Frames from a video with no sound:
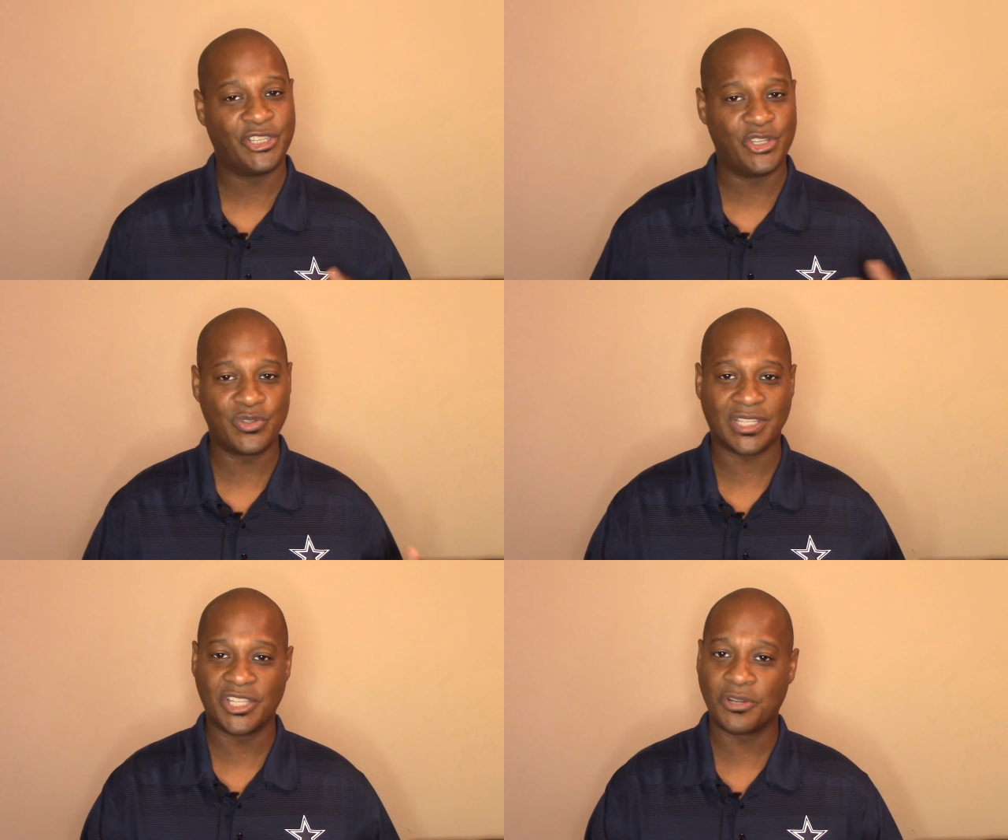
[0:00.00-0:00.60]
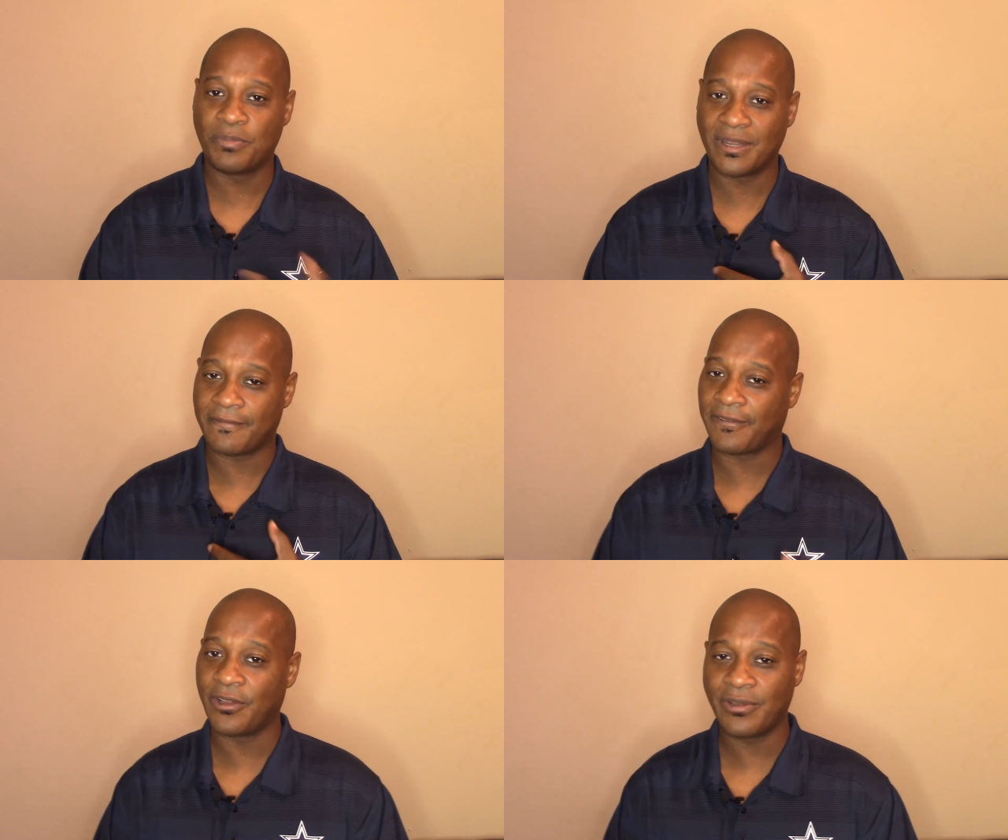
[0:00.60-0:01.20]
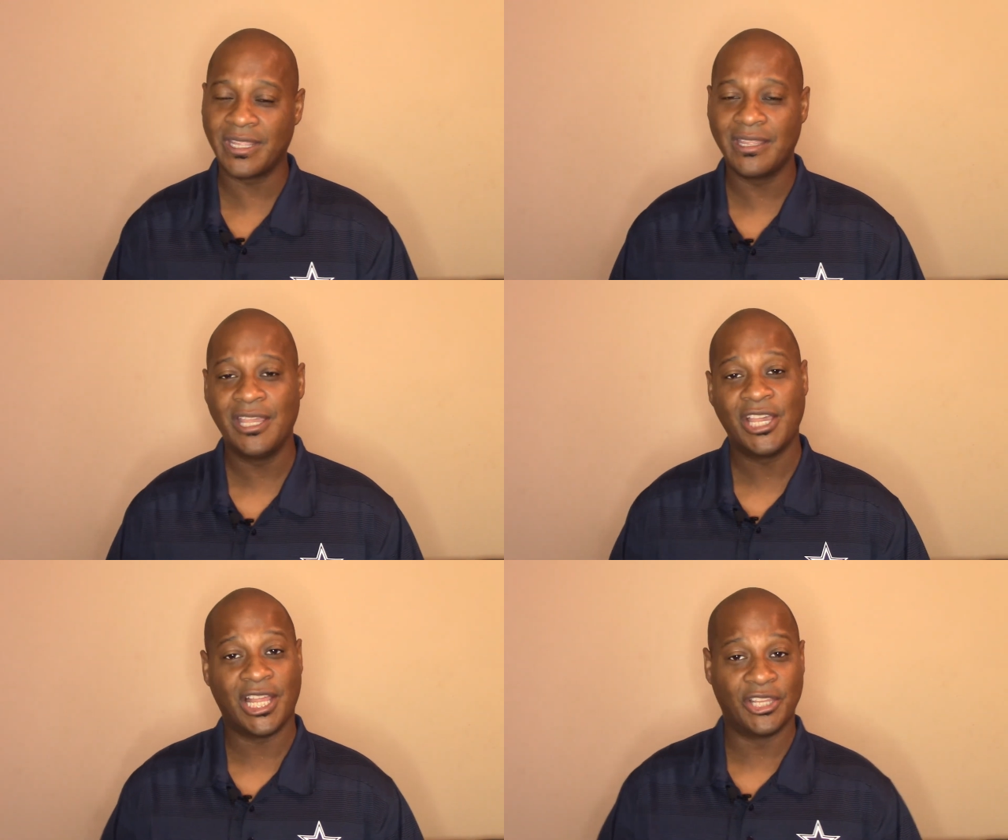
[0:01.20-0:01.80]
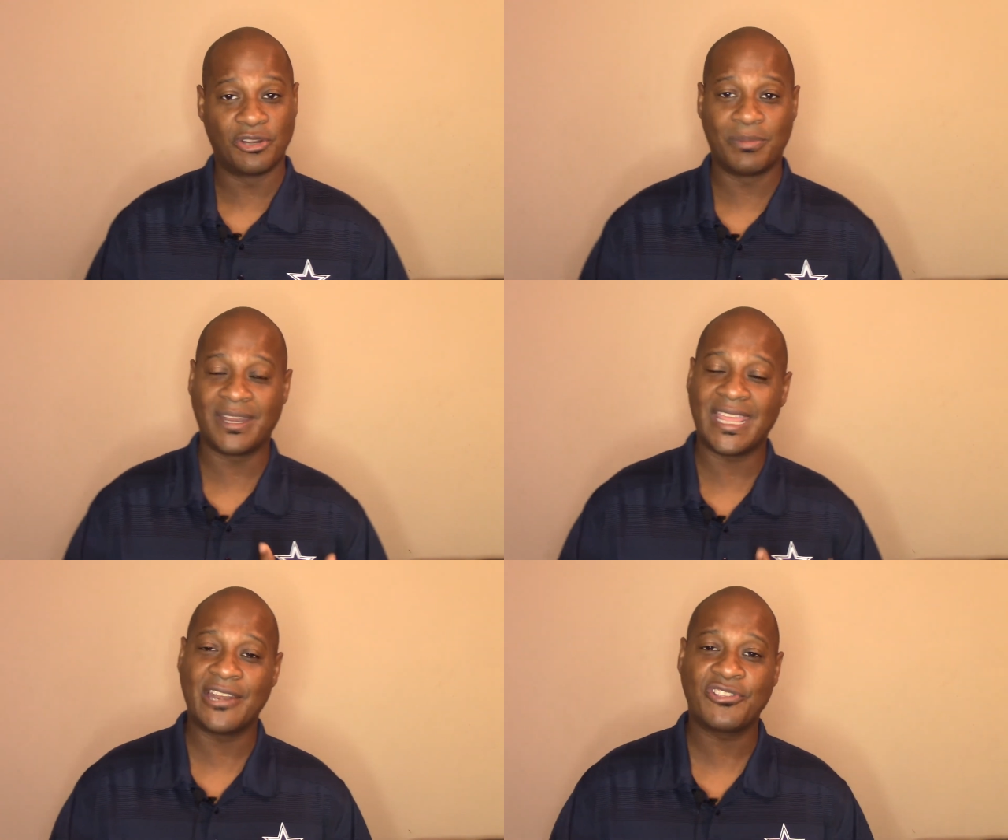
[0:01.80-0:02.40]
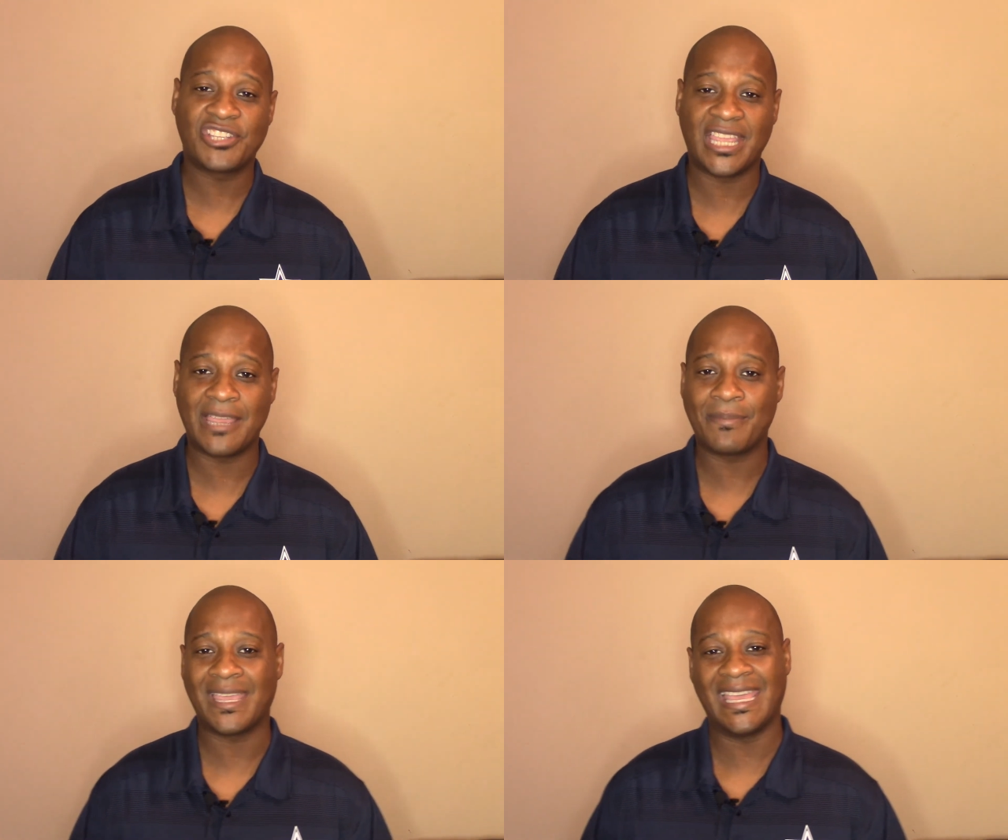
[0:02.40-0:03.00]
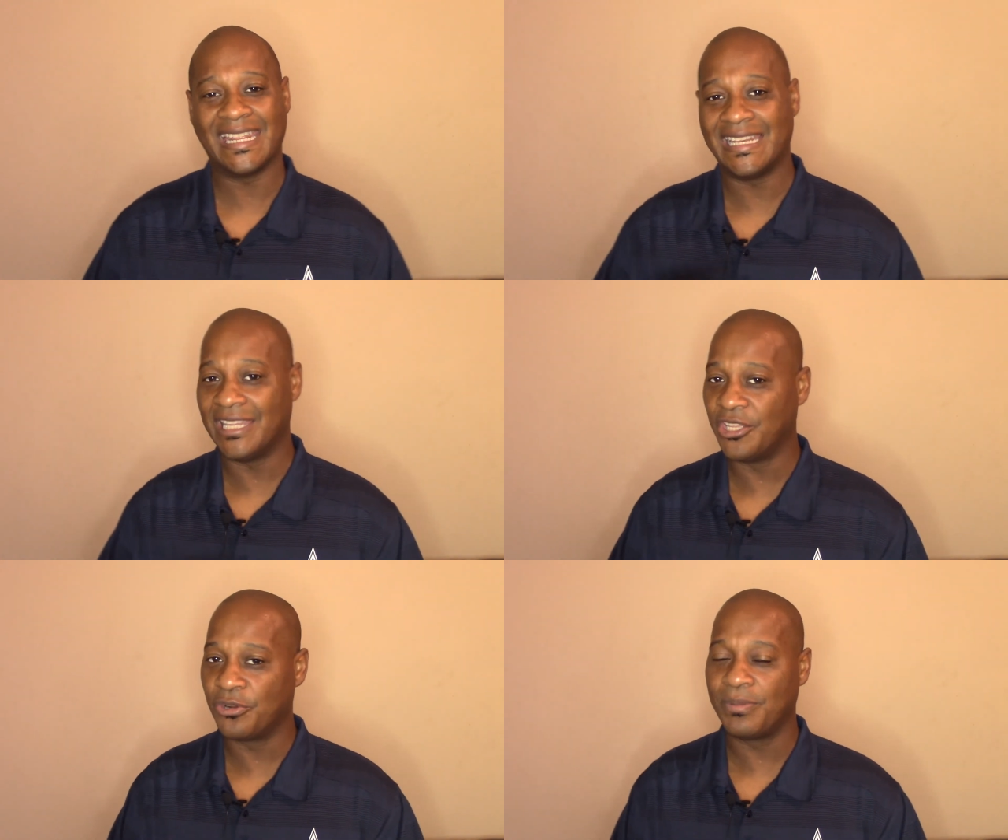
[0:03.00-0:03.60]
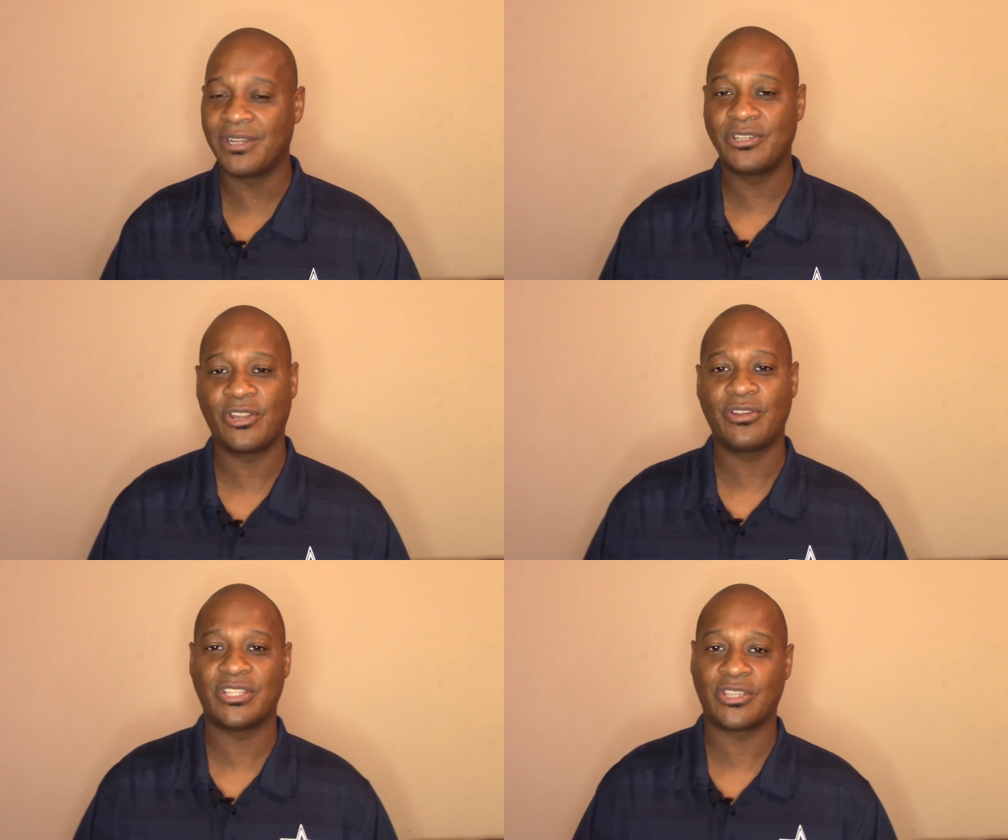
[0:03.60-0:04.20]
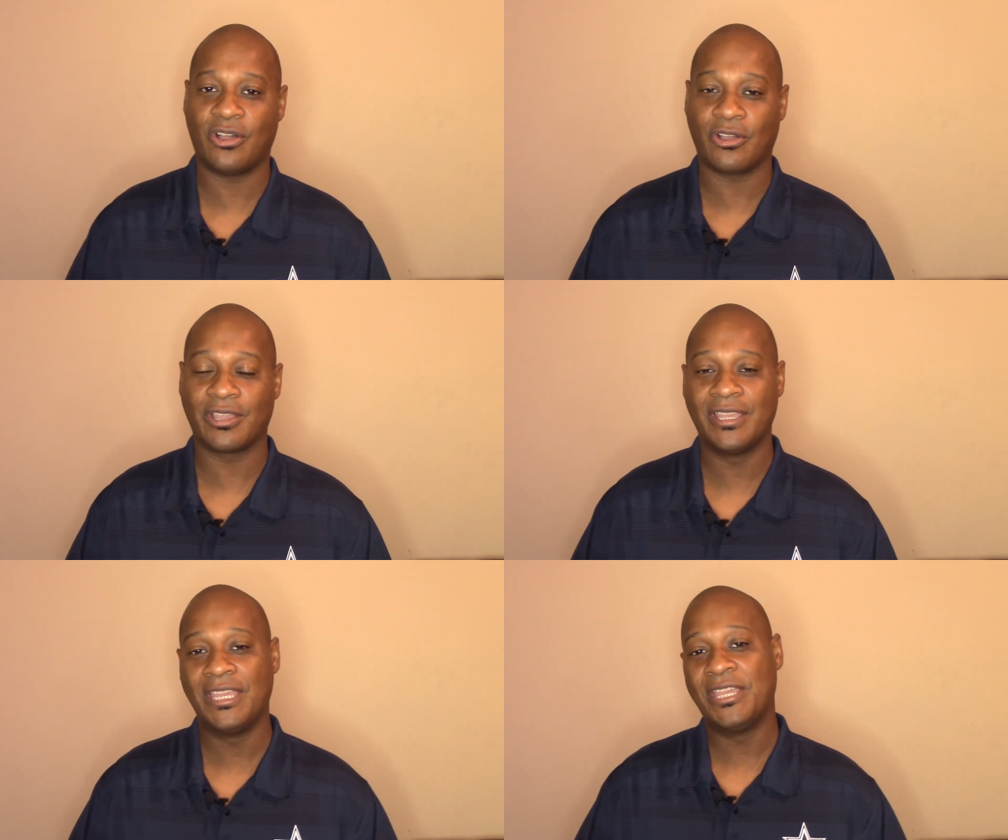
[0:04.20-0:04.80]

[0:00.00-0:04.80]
Use a little bit of flirting, a little bit of inner champ, and a little bit of dirty talk.